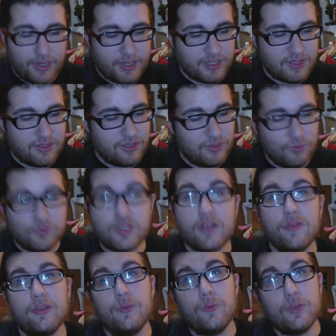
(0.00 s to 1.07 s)
Because you
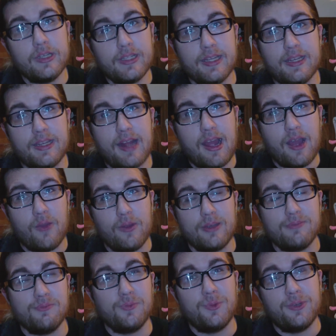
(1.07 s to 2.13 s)
generally would get it how
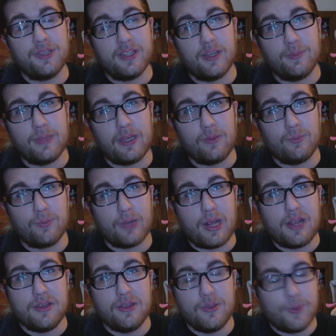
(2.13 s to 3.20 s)
it would come out
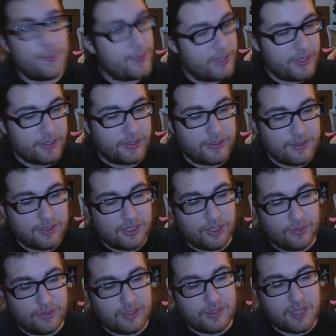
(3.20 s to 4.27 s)
brand new, because
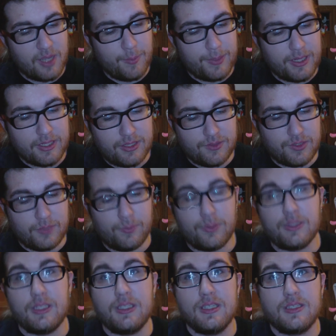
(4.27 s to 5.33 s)
these companies usually
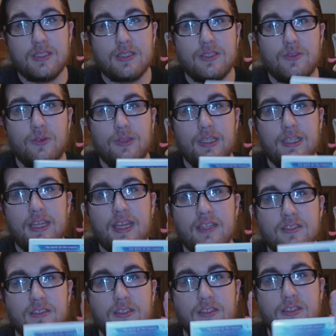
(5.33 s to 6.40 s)
put the discs or the
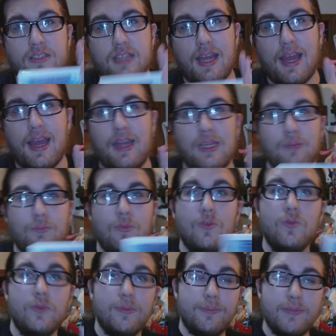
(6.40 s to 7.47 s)
cases aside and
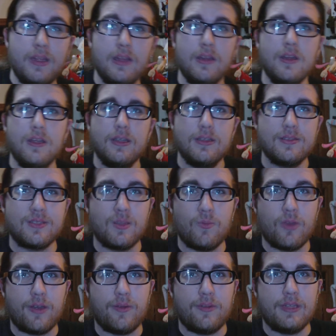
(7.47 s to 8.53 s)
move them
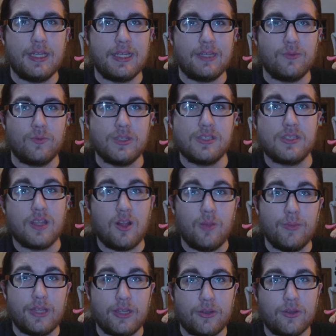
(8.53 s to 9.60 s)
somewhere that they can resell them
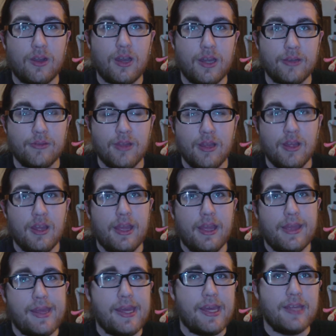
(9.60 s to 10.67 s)
later on.
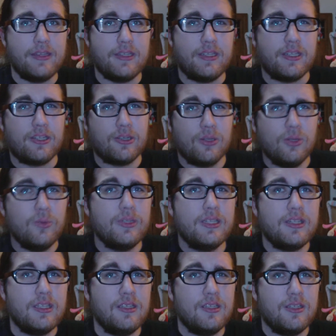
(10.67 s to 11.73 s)
And it included
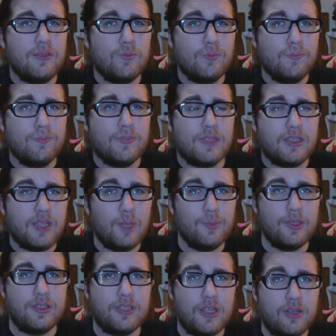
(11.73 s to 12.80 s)
the Club
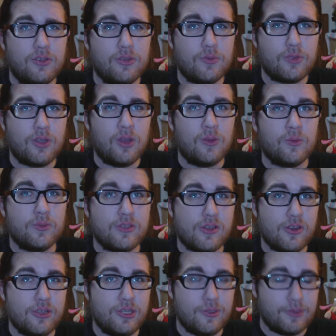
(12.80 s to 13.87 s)
Nintendo code, which
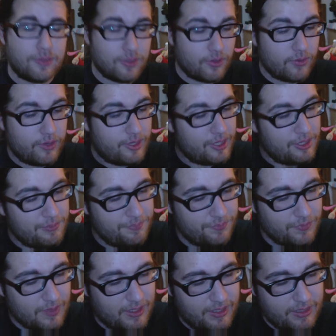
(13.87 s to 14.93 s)
I used already,
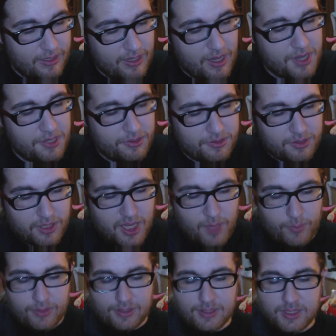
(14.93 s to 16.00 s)
and it also came
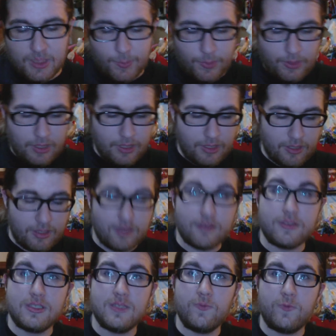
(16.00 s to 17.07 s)
with the
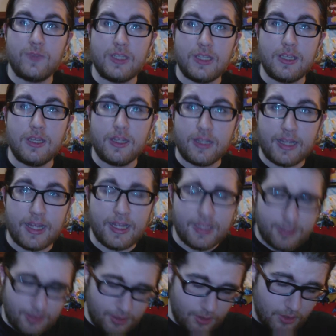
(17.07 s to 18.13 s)
symphony guide,